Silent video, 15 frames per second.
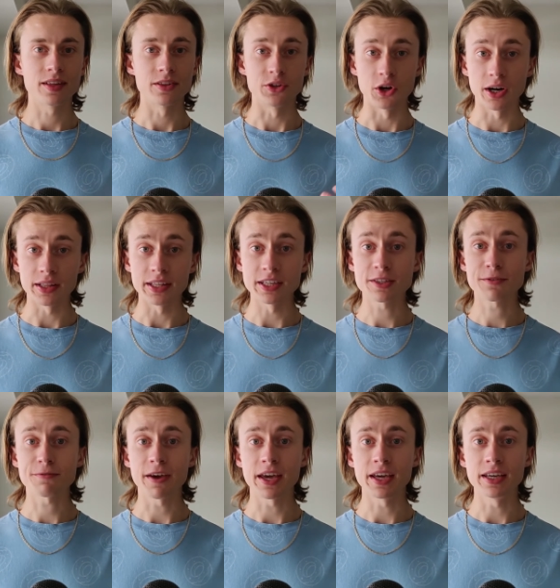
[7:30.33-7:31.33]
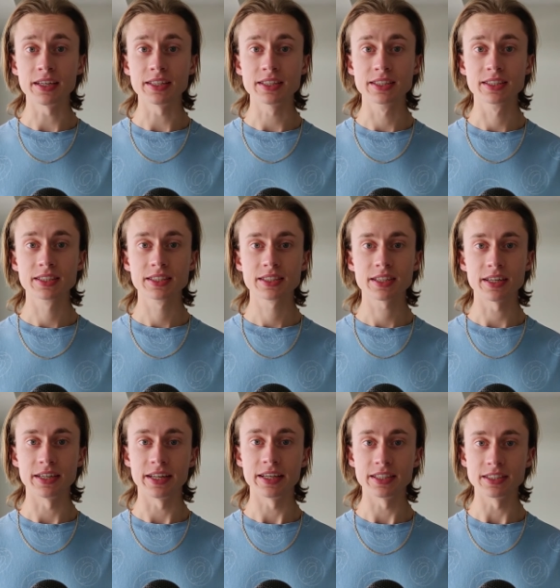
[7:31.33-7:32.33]
During this phase
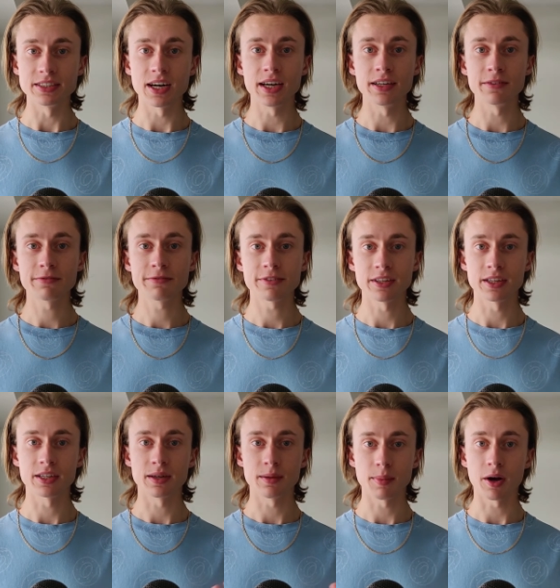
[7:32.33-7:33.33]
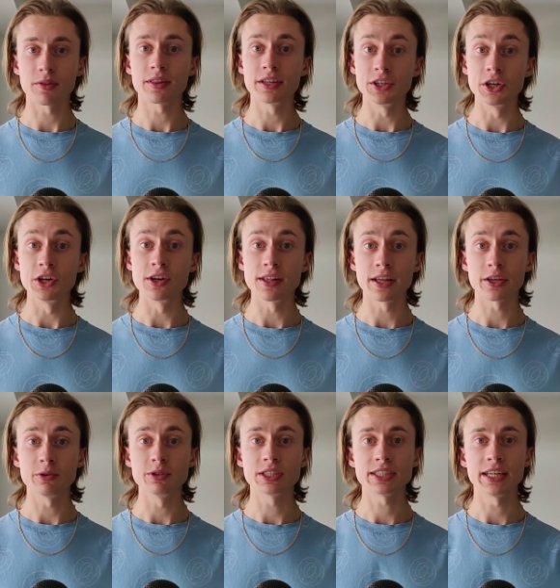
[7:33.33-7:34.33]
in his life, about the year that
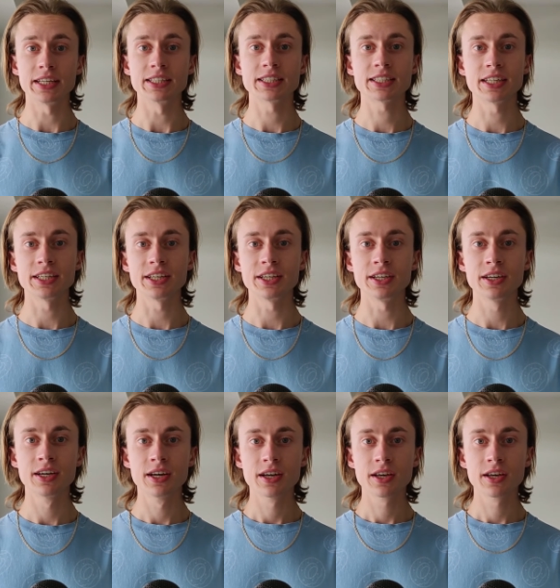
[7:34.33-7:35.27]
he was staying in Sydney,